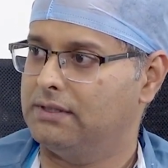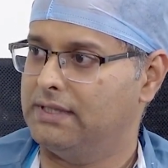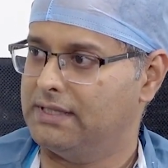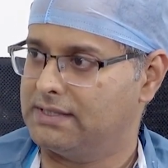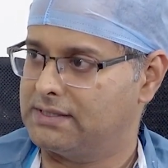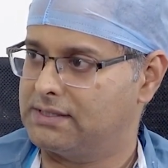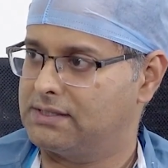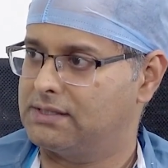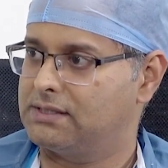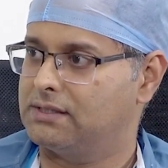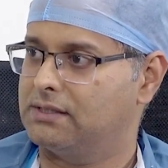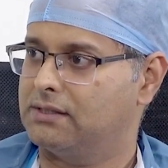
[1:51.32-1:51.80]

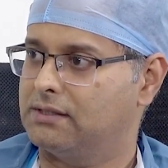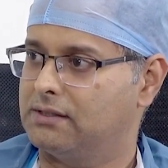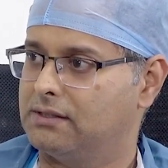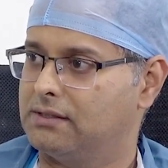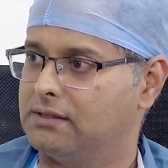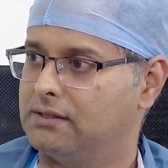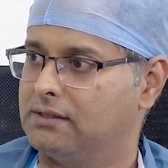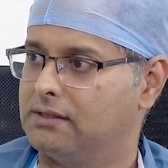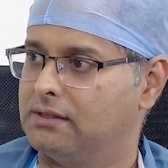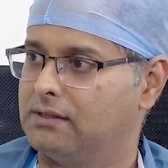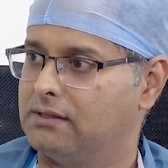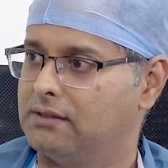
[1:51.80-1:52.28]
this
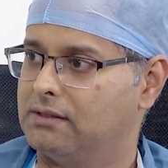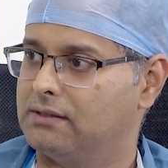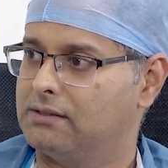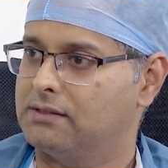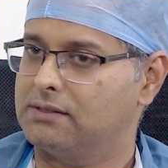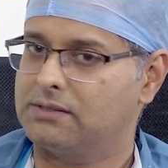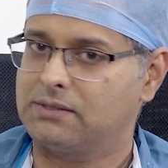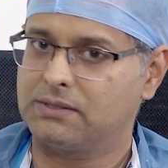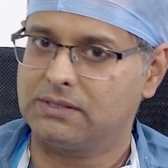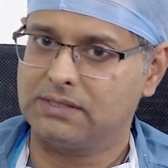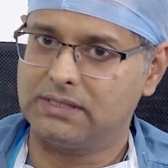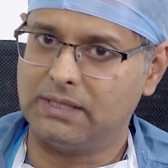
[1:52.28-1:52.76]

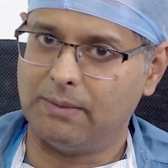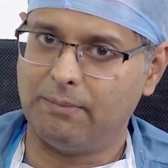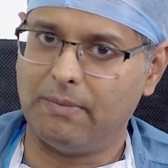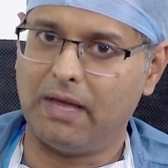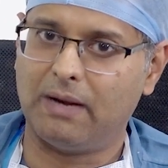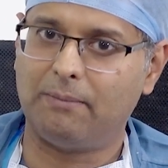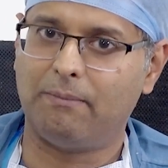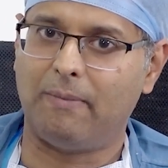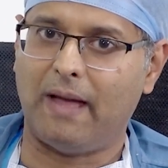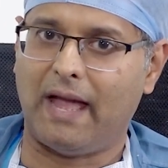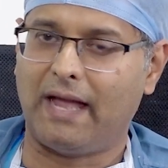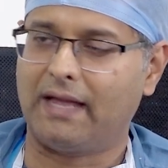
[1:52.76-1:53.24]

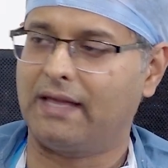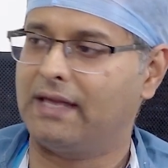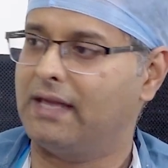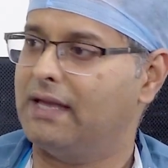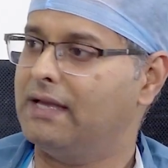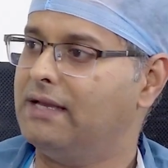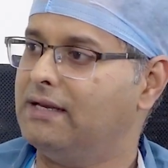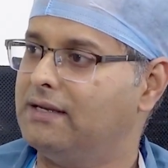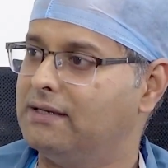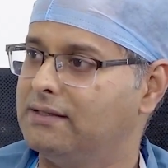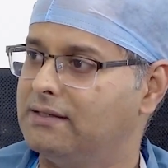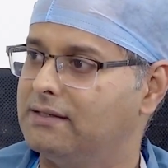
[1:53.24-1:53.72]
semen
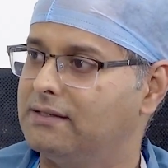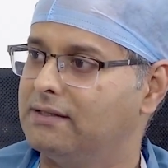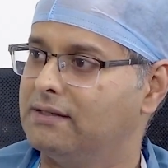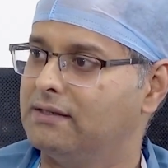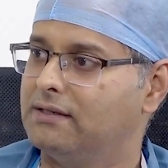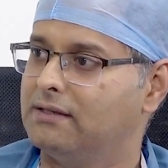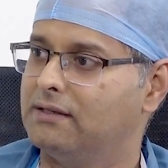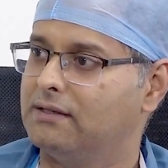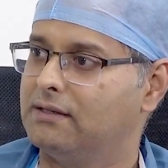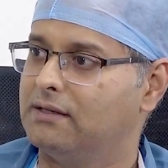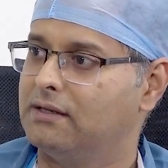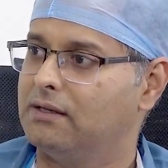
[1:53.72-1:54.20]
banking
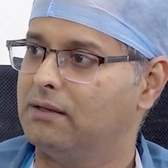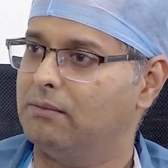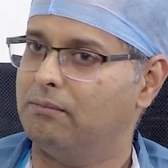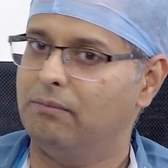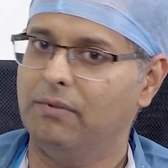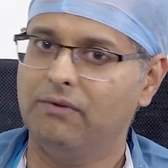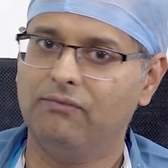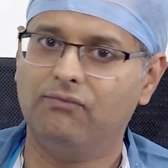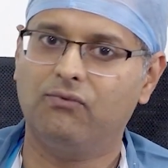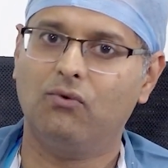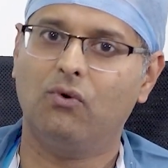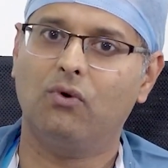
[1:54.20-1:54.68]

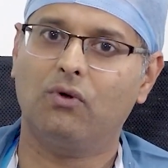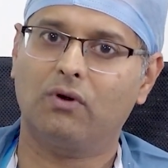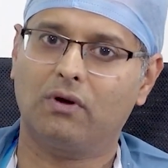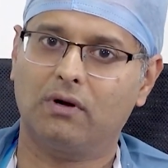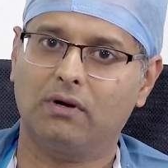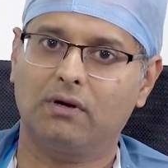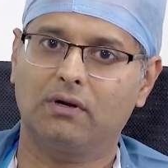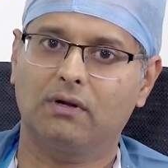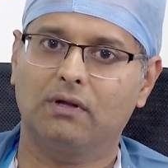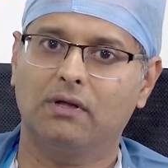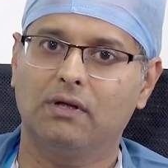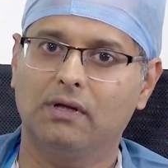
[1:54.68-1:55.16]

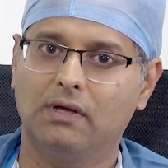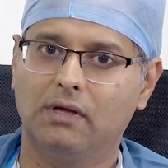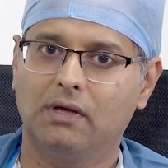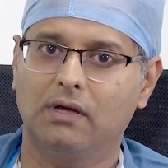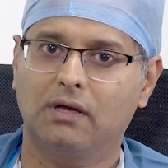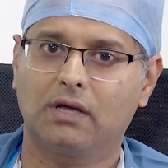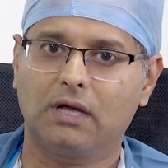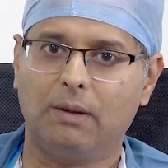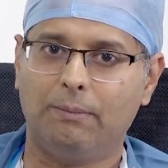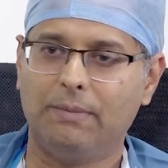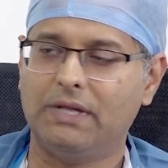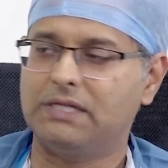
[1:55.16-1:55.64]
before
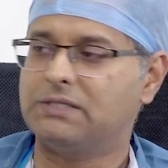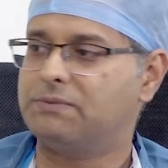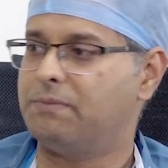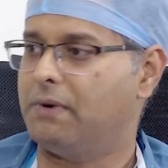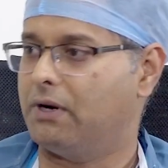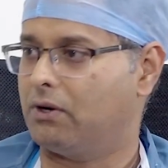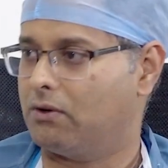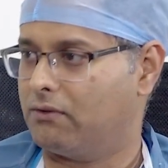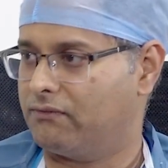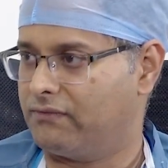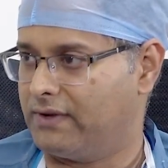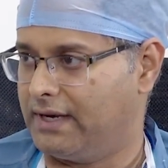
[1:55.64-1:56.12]

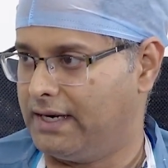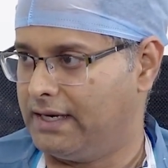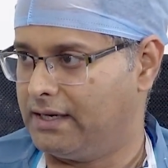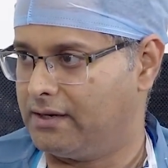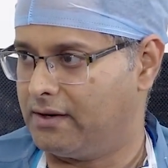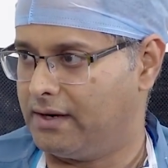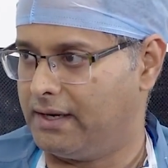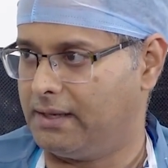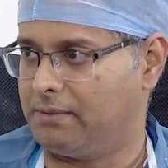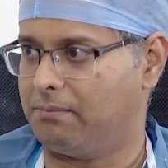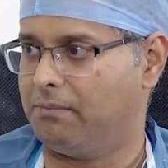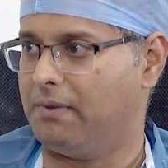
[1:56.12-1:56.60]
commencement of
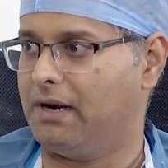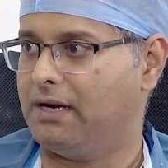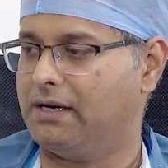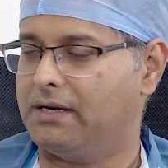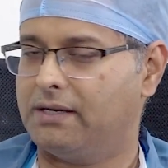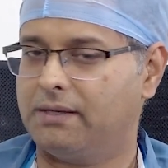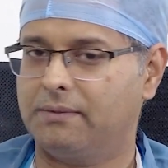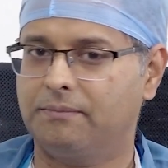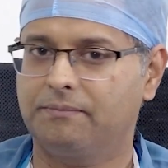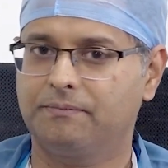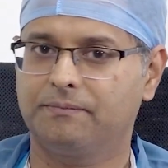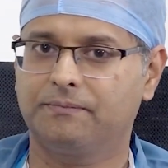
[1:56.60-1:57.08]
any
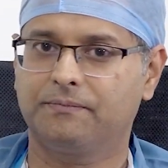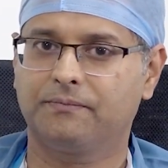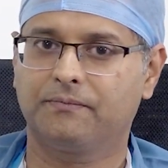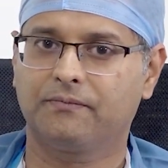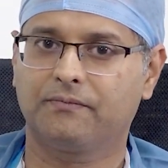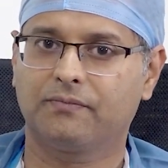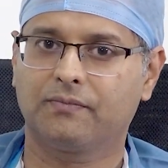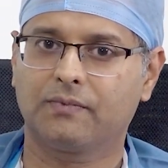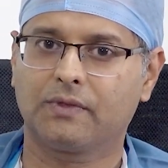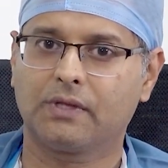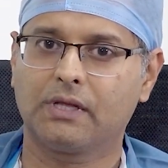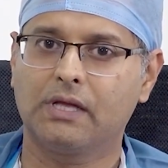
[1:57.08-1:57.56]
treatment.
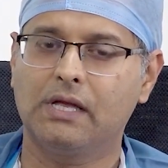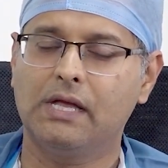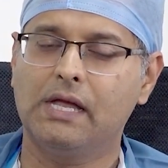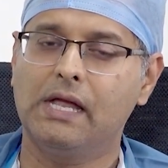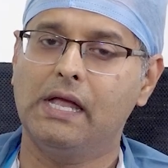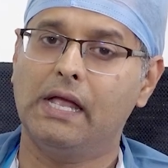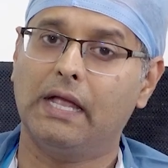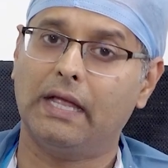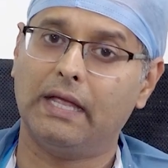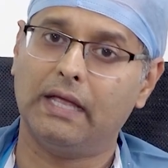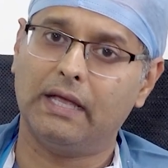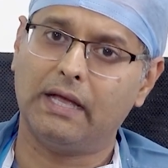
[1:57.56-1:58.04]

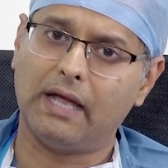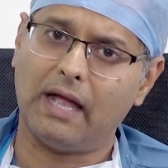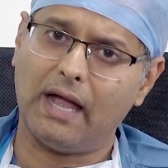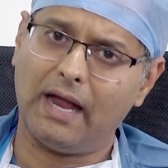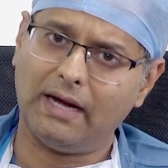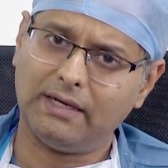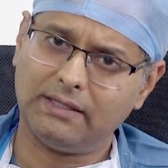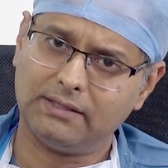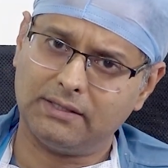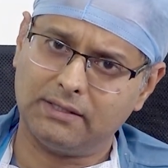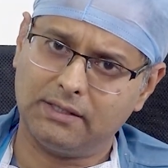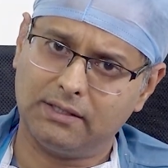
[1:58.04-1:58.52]

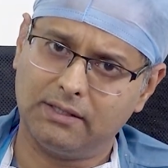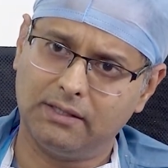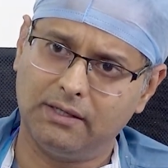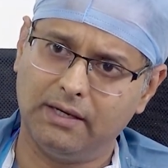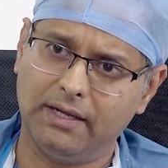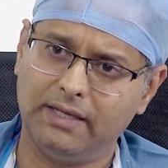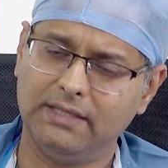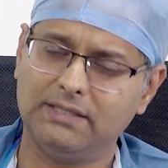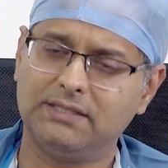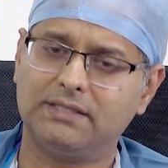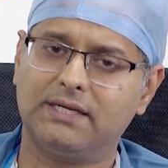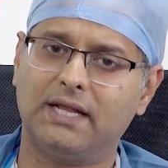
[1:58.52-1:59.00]
At
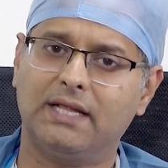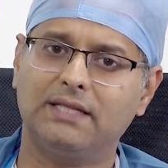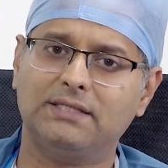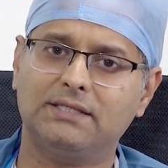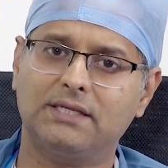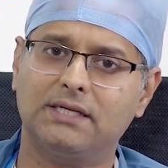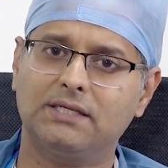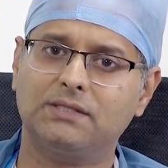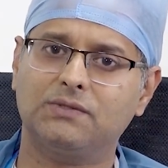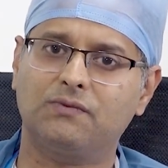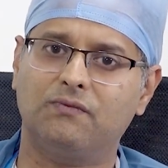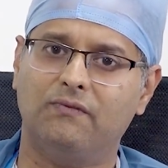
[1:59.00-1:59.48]

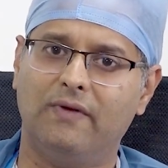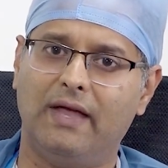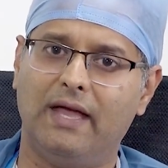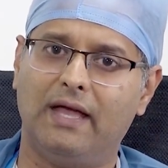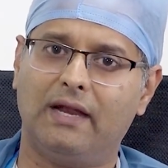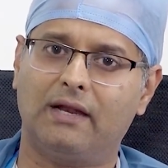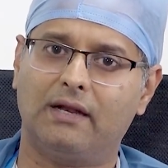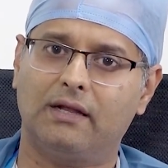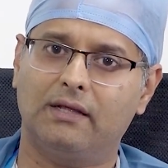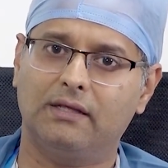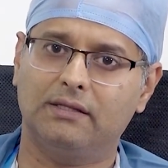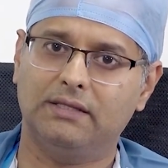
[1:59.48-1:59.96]
instances
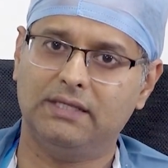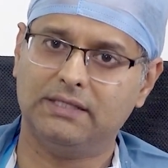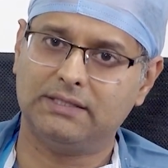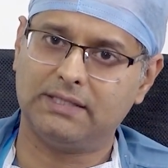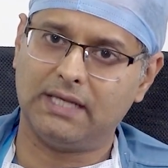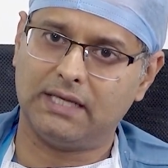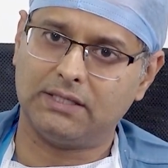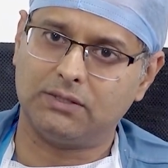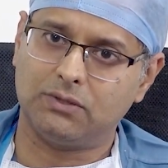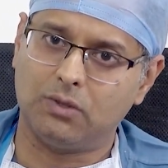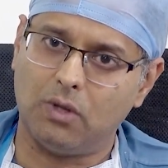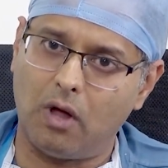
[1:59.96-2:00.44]
where
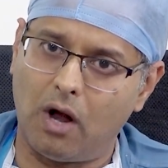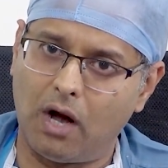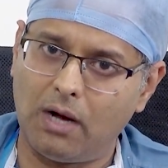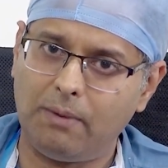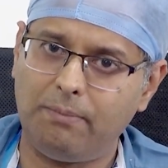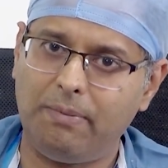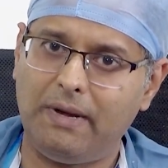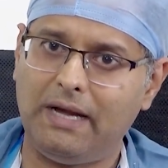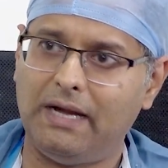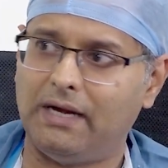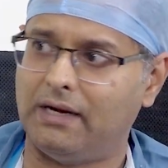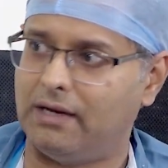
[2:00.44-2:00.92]
this has
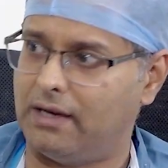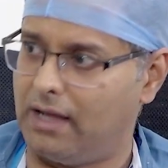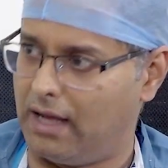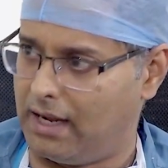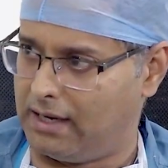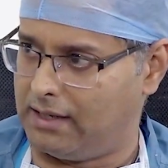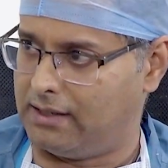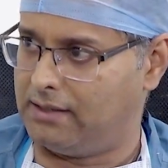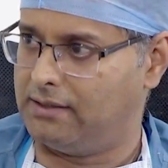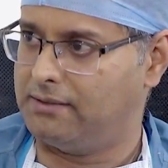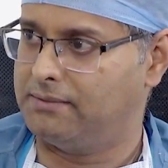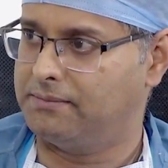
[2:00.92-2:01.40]
not been
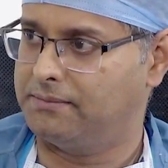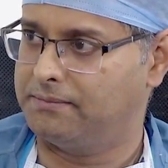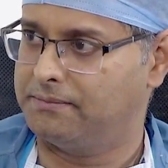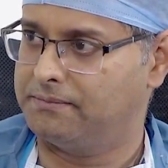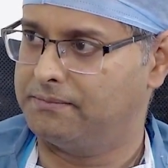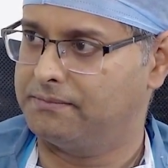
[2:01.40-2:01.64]
done